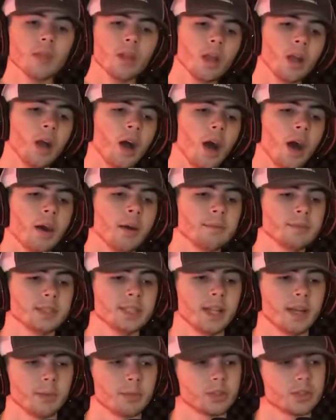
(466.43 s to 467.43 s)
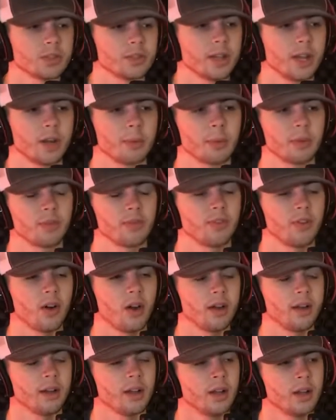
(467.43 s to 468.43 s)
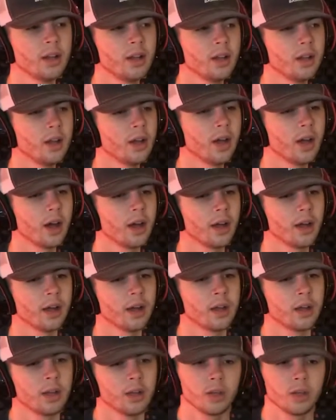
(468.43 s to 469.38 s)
It's an episode that'll be fun. I'm